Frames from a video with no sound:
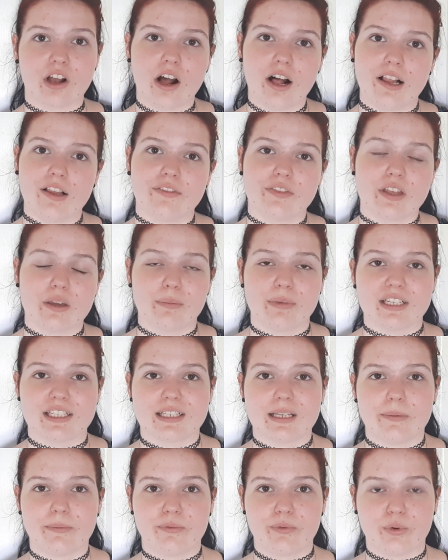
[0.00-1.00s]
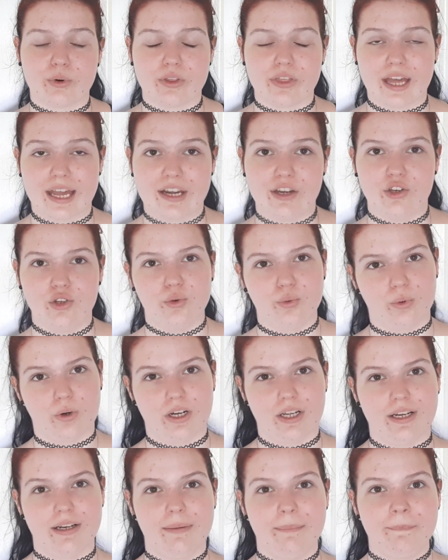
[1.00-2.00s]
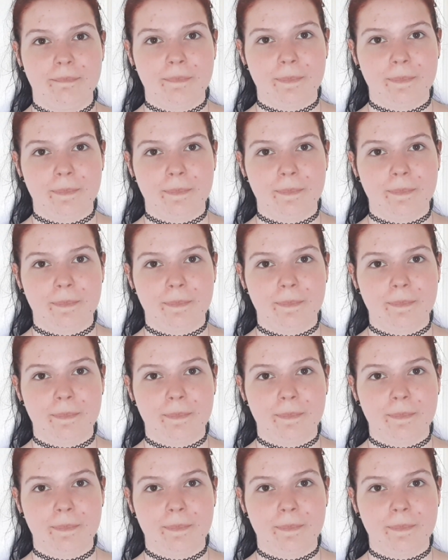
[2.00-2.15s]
all of them except for that new one